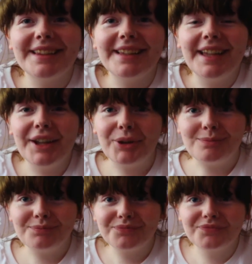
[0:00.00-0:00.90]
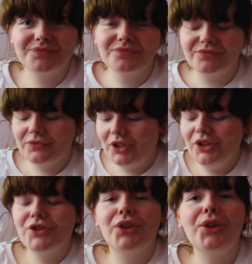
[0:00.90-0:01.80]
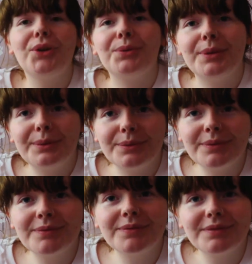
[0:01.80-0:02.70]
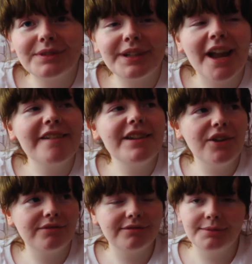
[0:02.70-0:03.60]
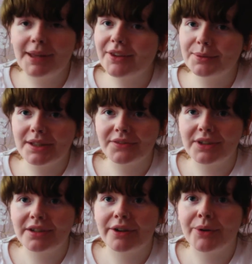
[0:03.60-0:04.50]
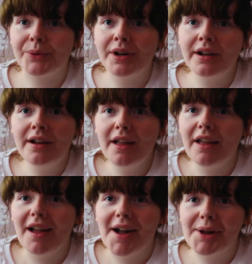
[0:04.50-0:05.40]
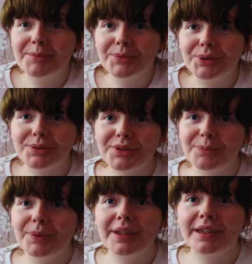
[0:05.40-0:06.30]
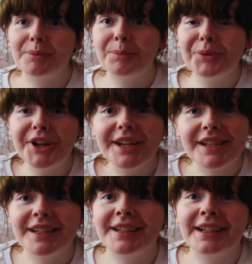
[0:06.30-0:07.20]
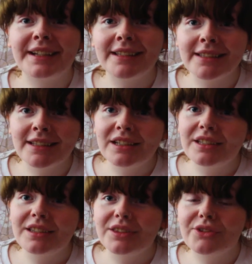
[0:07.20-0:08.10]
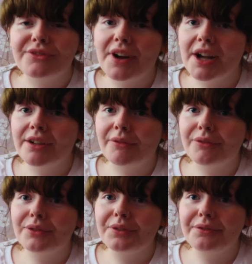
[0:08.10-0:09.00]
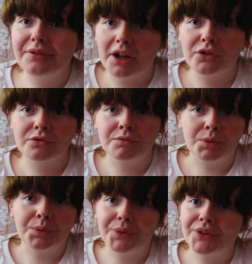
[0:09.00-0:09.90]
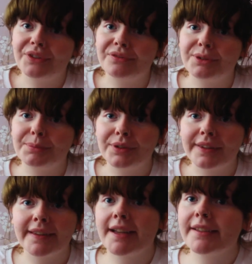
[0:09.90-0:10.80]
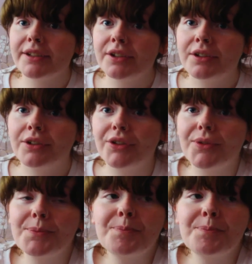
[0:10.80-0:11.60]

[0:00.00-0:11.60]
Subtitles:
Hey up! So, carrying on from last week's video, I'm going to be breaking the 5 fashion rules for plus size girls.